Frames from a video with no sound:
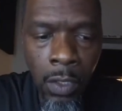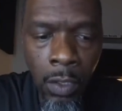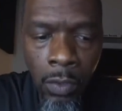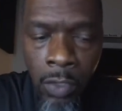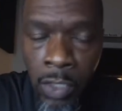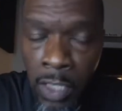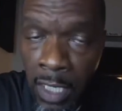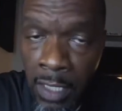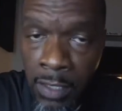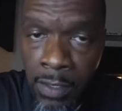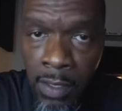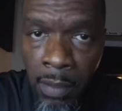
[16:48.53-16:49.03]

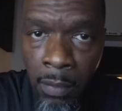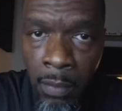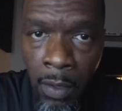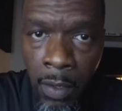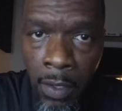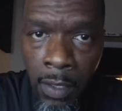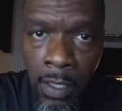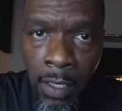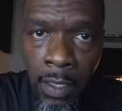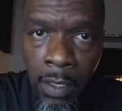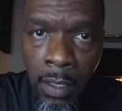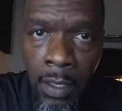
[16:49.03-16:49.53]
test the
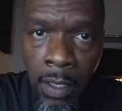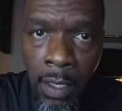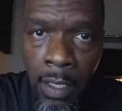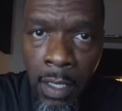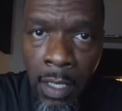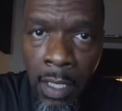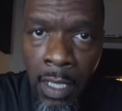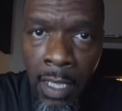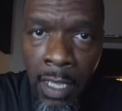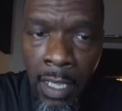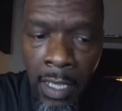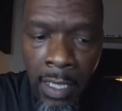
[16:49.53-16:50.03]
market
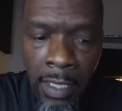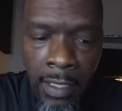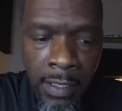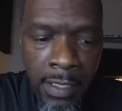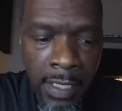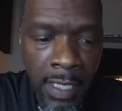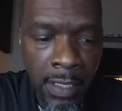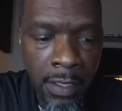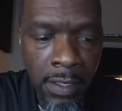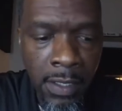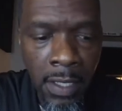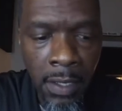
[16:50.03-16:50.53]
and
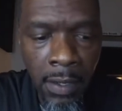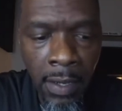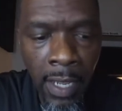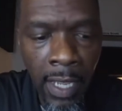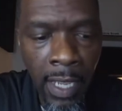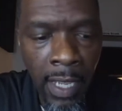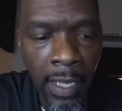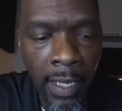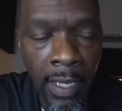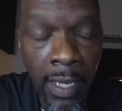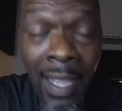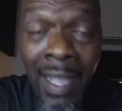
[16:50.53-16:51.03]
test their
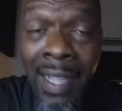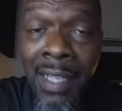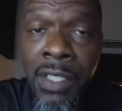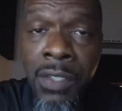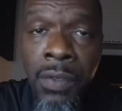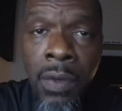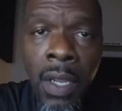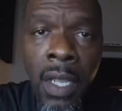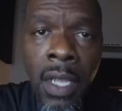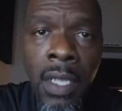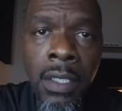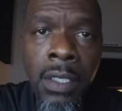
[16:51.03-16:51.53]
hand at
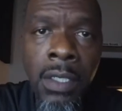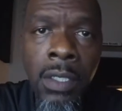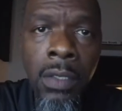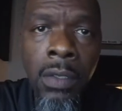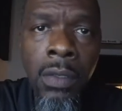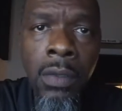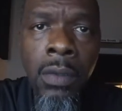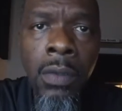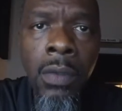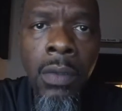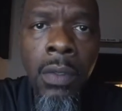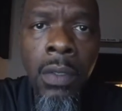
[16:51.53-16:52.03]
trying
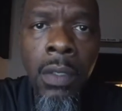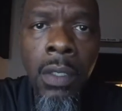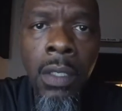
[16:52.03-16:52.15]
to